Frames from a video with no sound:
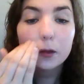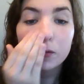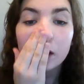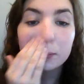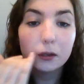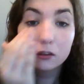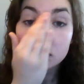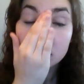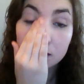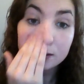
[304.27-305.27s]
than what I'm
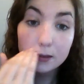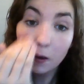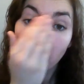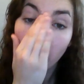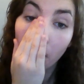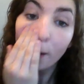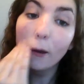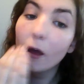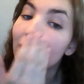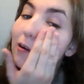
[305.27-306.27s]
used to using.
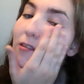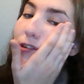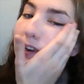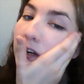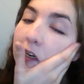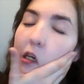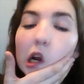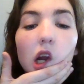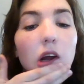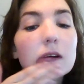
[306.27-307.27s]
However,
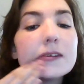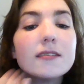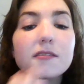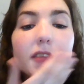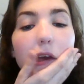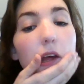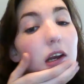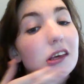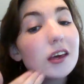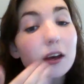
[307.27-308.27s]
it
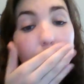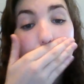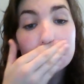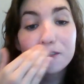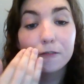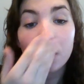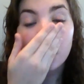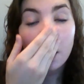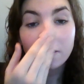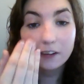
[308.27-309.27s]
gets full
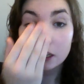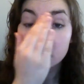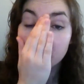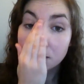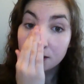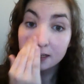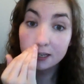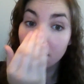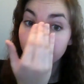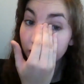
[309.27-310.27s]
coverage, and you can
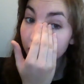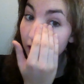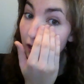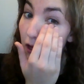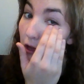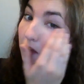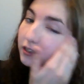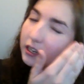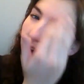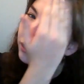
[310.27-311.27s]
definitely
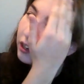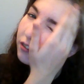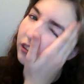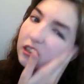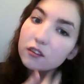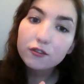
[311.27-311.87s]
tell the difference